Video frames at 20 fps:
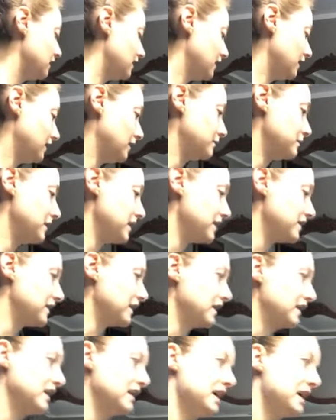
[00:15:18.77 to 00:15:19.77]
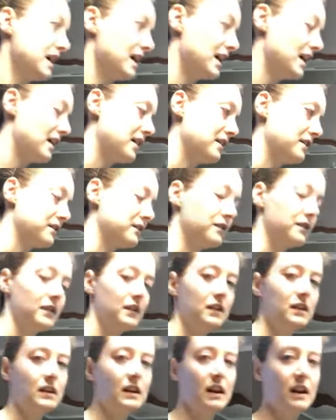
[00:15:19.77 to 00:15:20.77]
and then I have
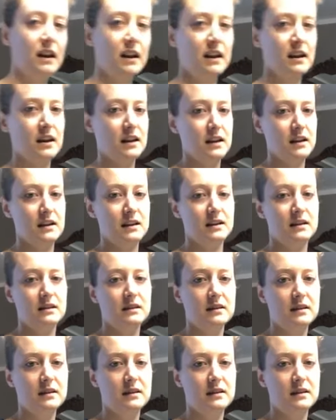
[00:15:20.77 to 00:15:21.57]
a